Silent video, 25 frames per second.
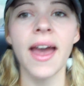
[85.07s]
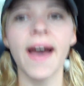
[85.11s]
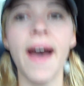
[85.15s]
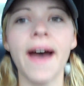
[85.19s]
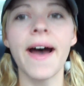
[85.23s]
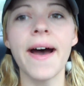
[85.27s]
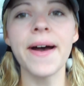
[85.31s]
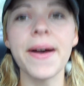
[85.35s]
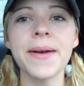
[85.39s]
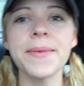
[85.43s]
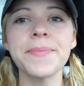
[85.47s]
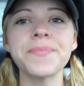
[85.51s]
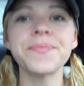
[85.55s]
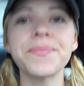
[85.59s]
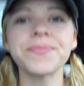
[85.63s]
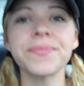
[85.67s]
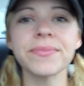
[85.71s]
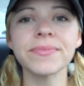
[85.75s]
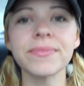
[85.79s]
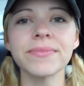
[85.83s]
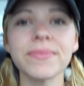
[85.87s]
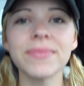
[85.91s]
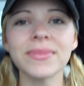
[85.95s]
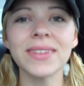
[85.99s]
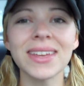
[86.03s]

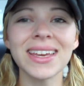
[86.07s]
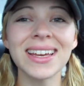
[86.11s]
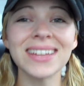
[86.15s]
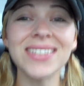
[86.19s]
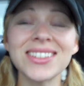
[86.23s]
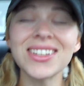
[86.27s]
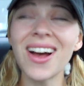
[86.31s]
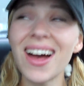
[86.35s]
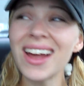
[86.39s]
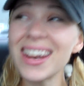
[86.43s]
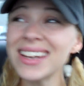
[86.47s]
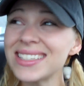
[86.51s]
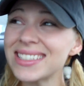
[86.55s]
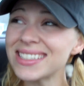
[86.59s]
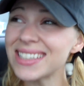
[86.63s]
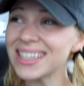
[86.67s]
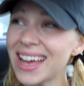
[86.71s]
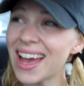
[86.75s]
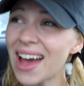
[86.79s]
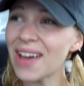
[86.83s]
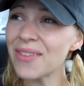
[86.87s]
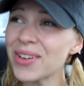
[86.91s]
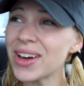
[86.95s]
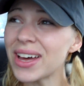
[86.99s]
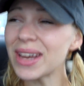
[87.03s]
Because
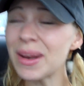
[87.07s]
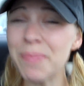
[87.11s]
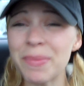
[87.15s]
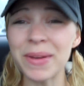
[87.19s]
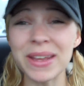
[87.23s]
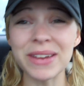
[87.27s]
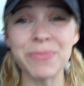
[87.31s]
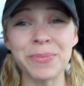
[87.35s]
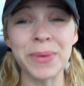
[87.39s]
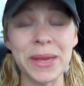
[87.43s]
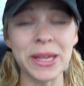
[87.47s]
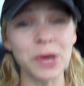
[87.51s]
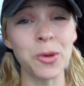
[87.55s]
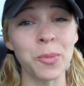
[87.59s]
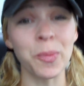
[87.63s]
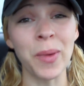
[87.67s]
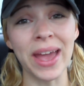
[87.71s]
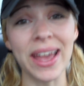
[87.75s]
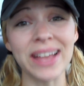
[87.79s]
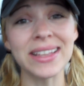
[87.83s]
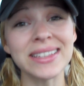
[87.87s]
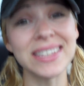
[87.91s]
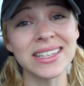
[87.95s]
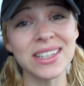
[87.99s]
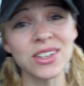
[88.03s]
honestly, I've got a bit of Peter
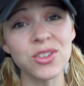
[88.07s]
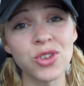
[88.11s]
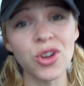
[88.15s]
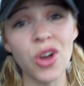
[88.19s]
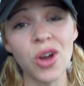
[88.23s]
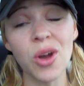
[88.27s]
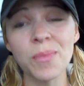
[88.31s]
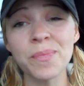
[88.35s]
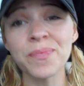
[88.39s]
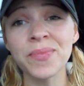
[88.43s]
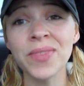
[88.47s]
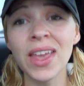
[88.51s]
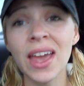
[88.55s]
Pan syndrome,